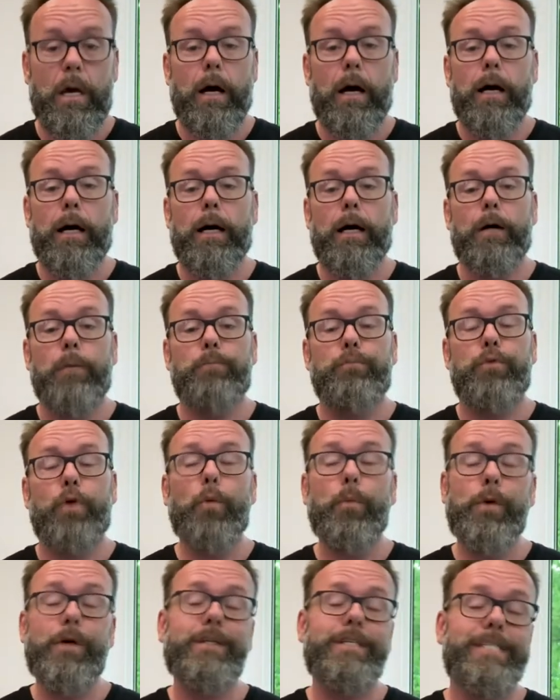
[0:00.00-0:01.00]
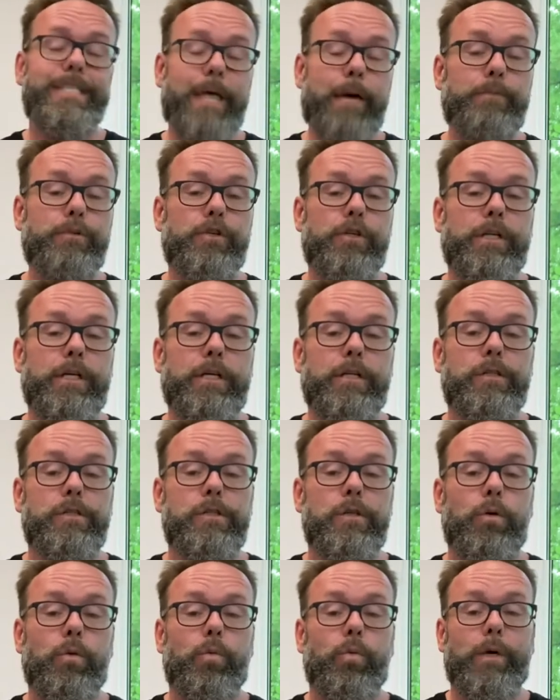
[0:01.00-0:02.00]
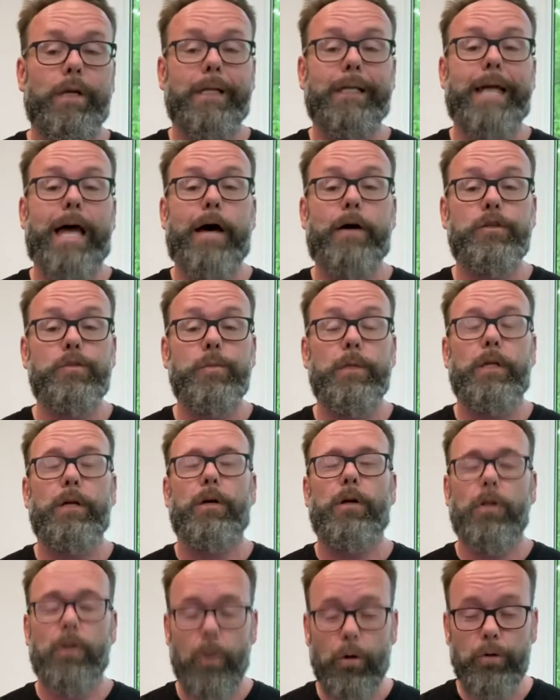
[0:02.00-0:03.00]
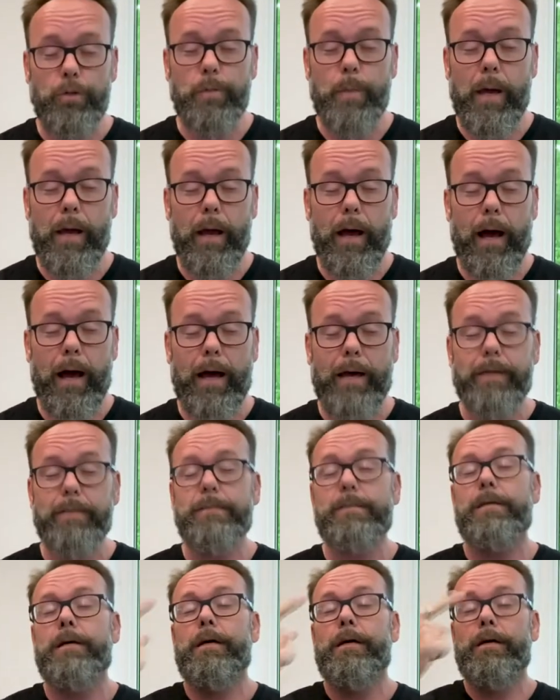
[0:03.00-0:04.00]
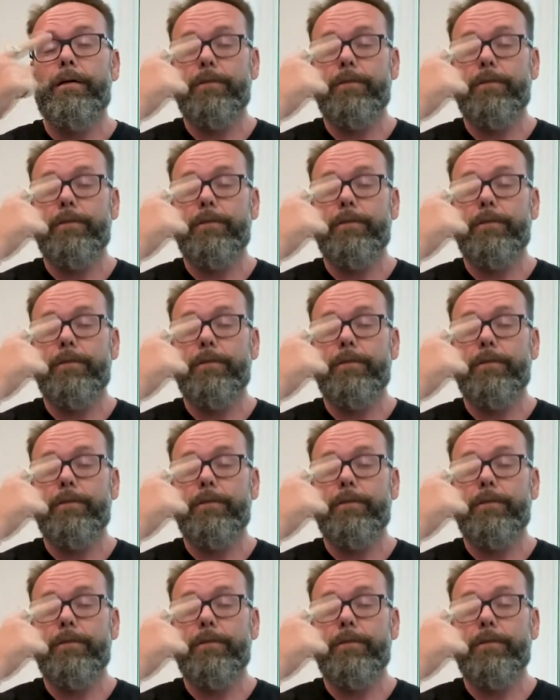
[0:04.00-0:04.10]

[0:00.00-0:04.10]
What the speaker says: Proprioception is what allows me to close my eyes,